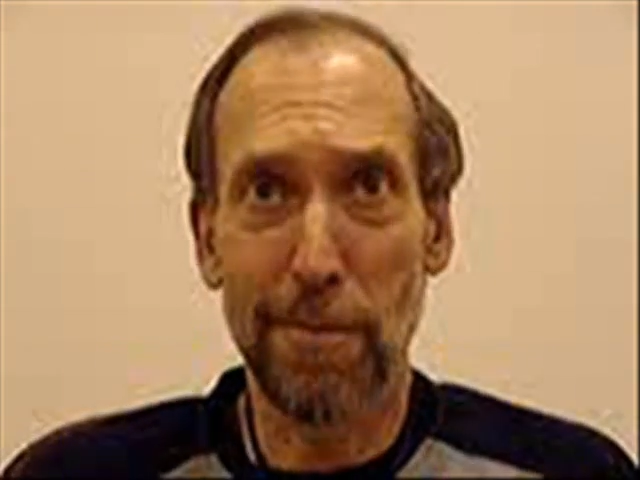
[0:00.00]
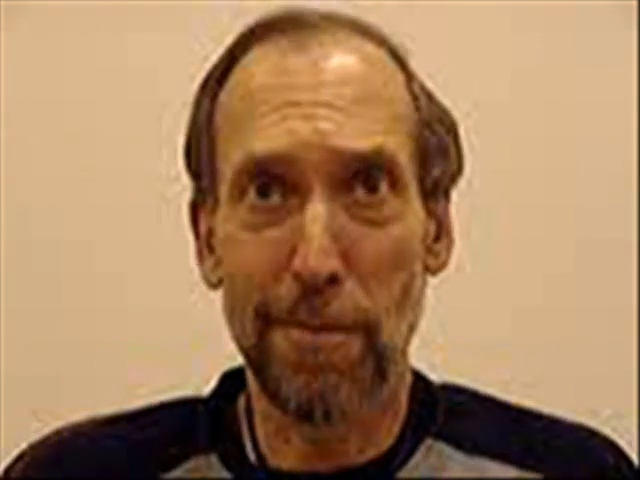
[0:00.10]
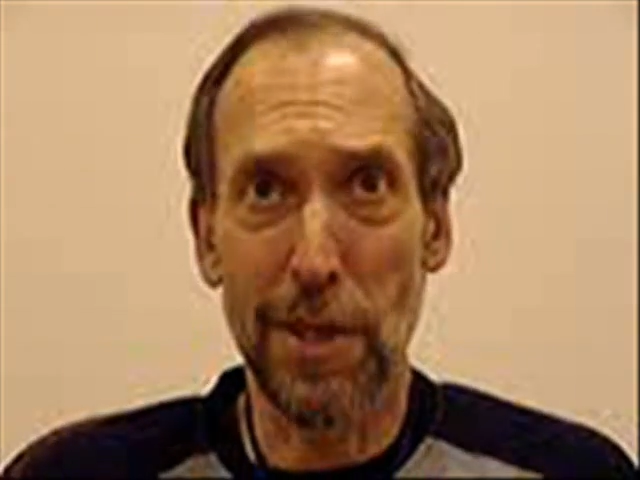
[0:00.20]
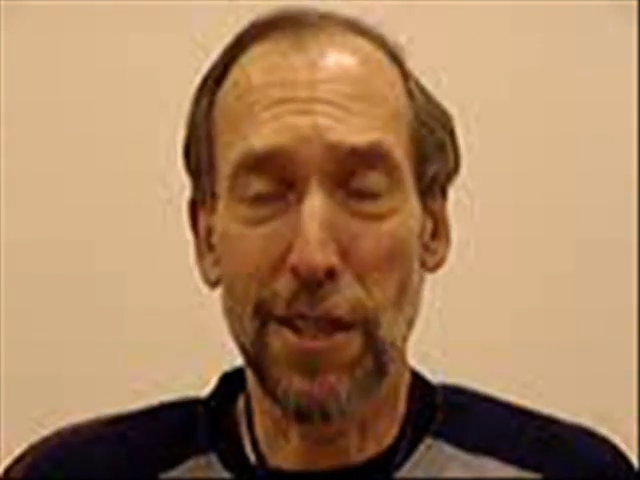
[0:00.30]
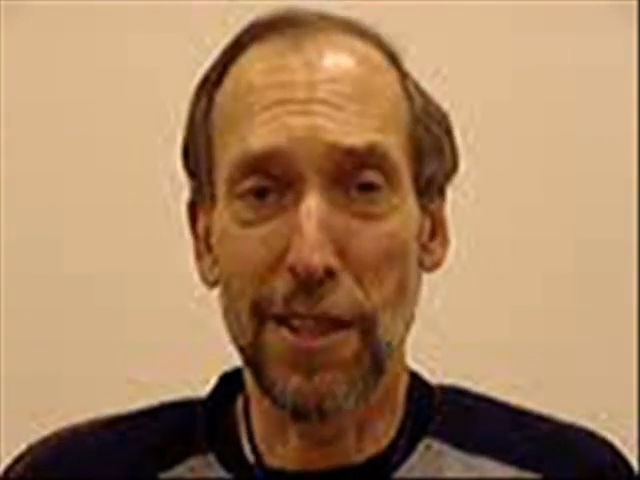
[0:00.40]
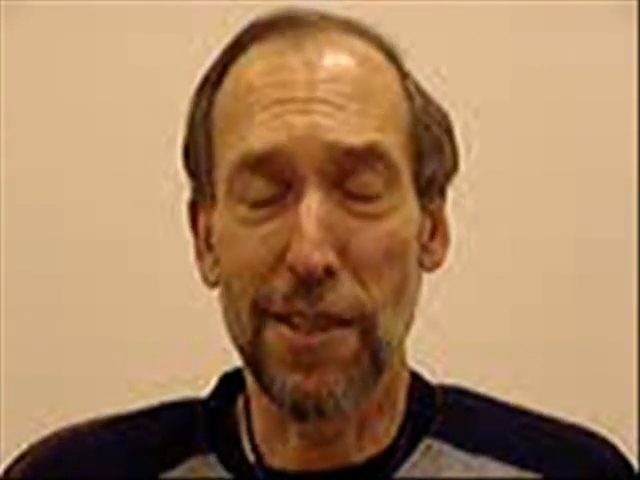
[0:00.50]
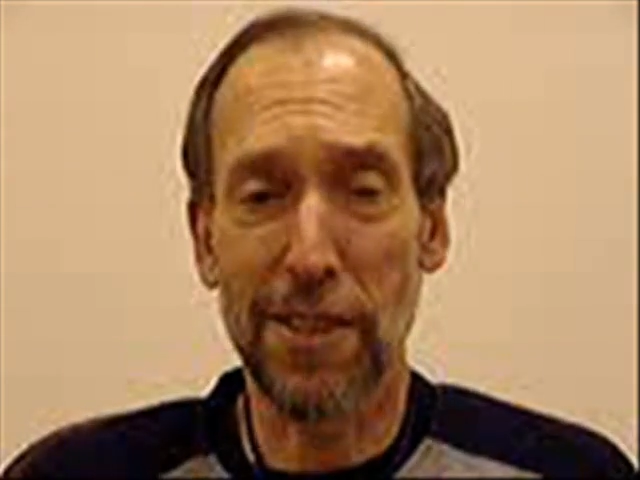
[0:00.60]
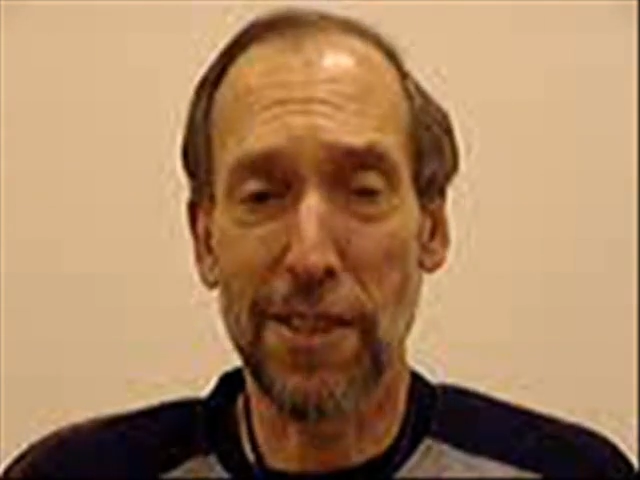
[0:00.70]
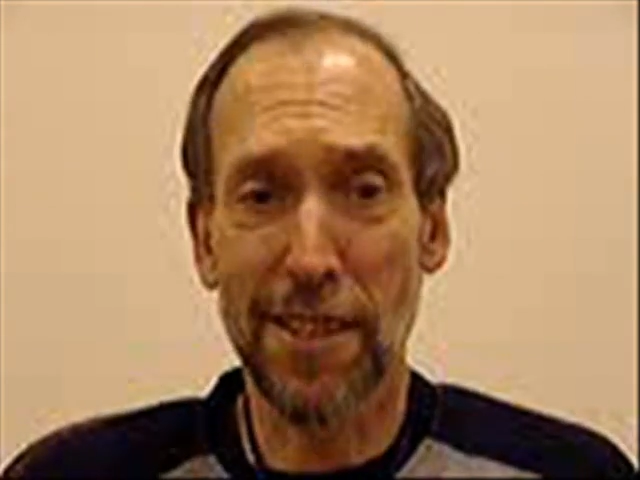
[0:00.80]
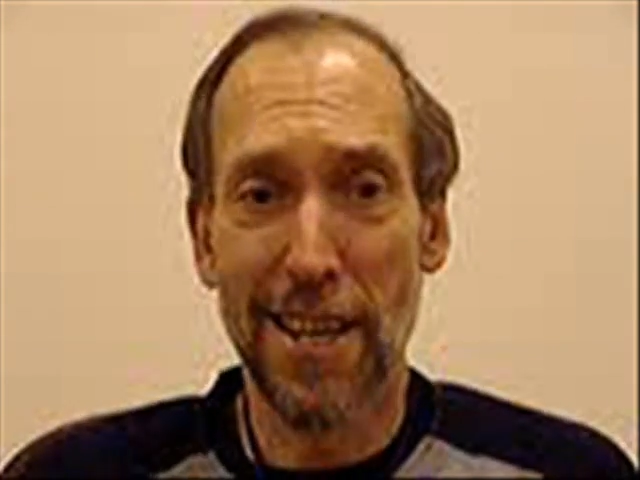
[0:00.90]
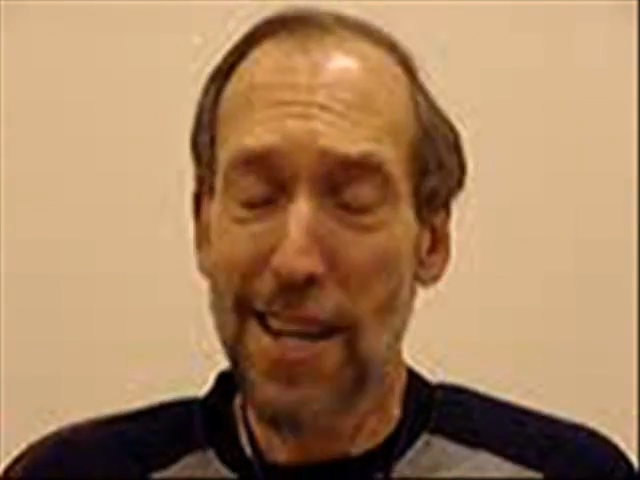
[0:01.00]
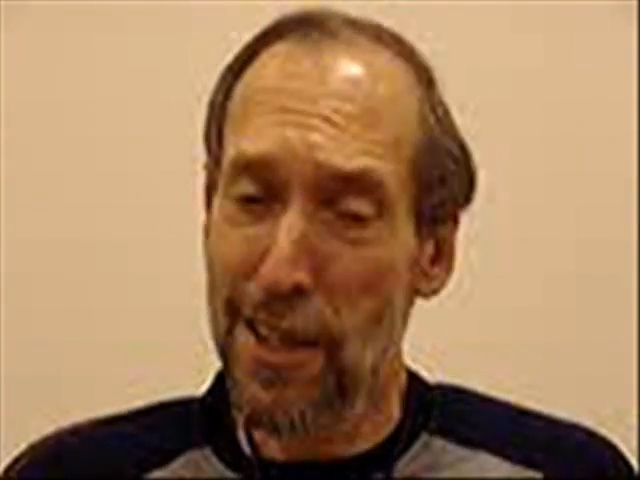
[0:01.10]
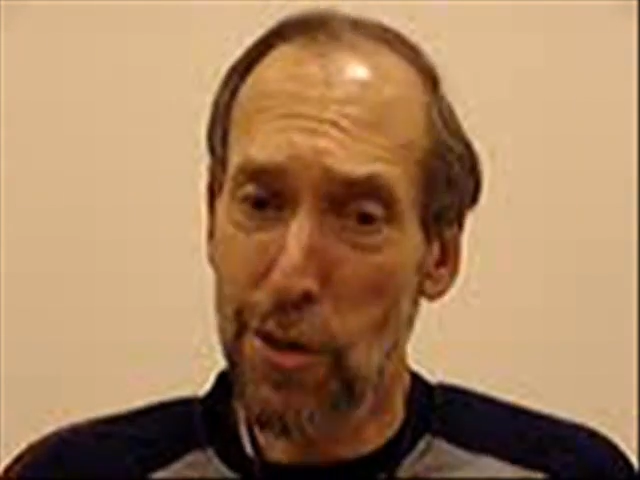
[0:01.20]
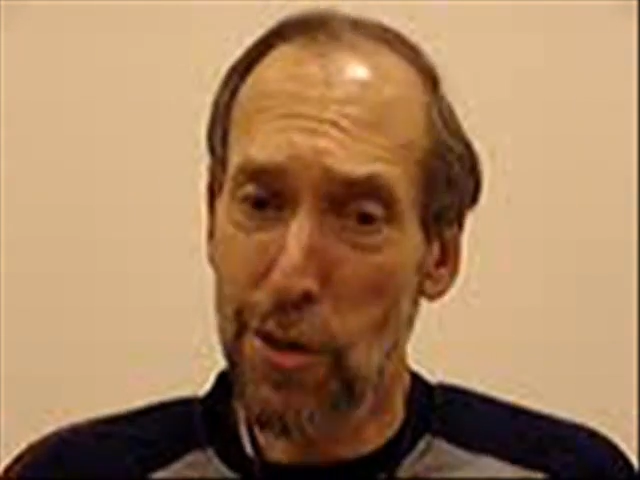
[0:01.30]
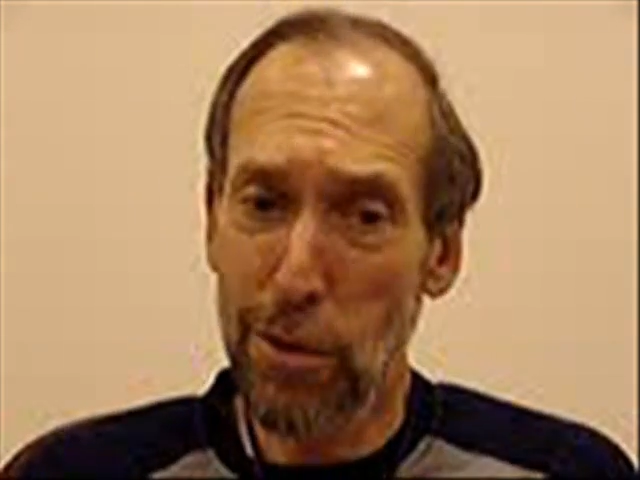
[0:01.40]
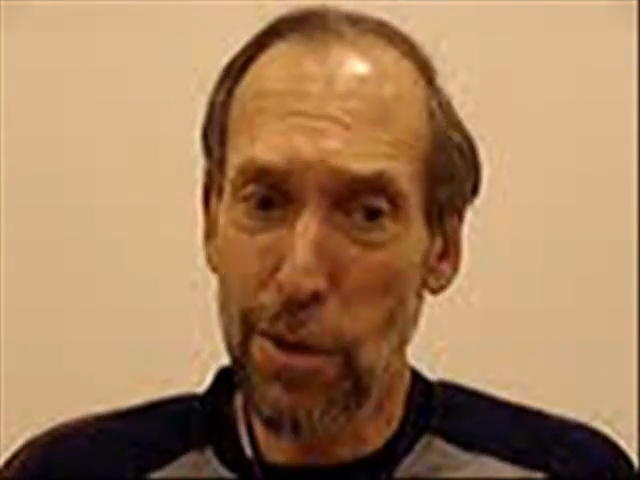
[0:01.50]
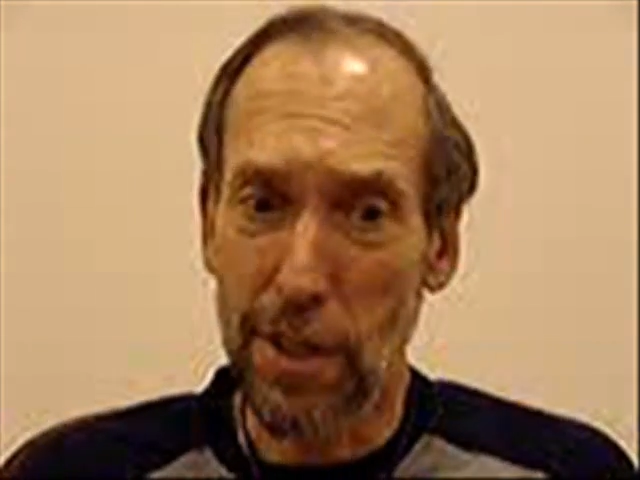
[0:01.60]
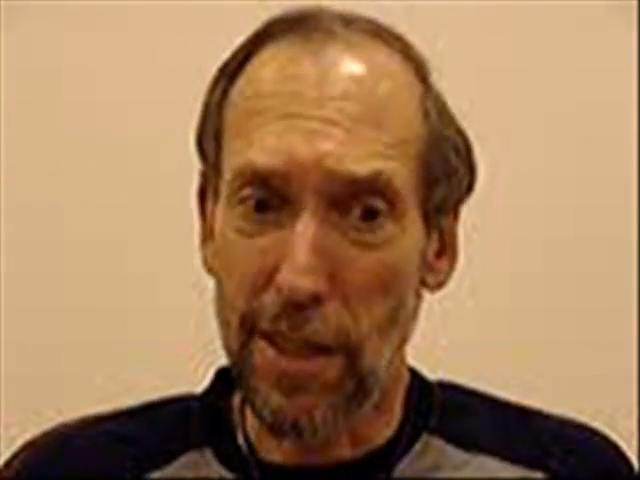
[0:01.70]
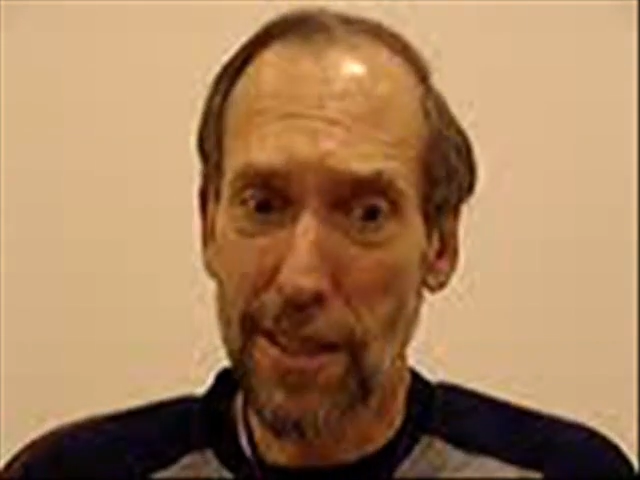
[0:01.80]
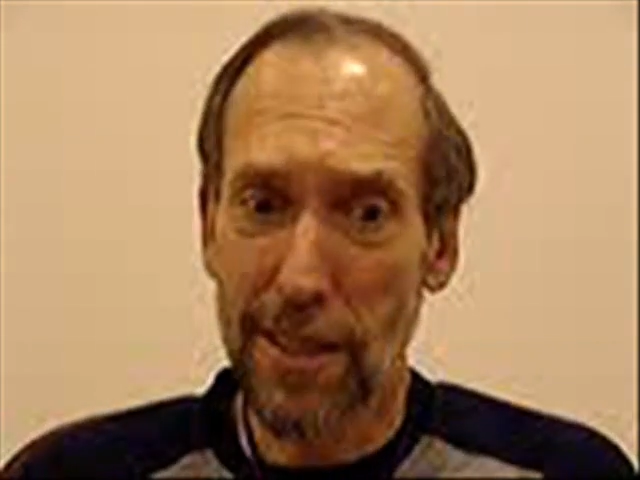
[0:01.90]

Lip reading: because truly